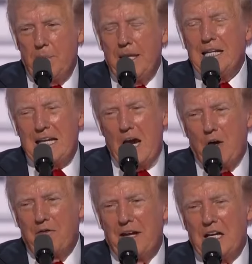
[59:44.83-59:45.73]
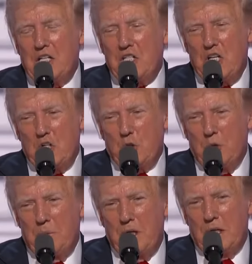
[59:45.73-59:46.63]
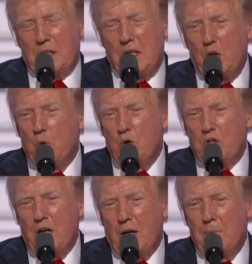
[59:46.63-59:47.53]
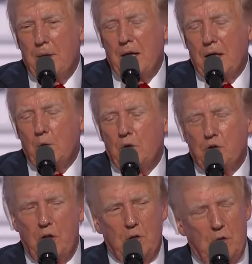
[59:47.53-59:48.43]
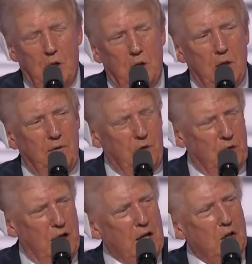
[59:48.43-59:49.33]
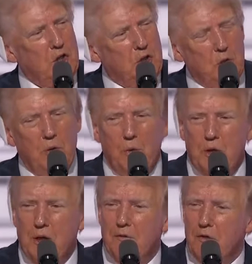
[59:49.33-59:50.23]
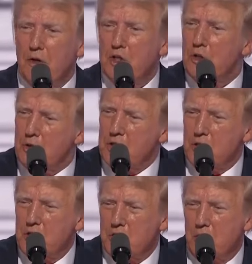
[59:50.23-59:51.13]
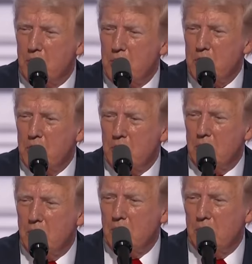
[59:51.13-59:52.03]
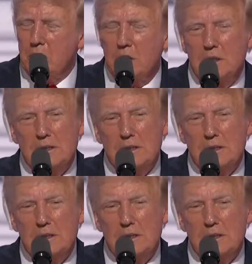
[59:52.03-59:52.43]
in caravans into America. You won't take them back. Well, sir, uh, if you'd like us to, we would give very serious consideration to doing that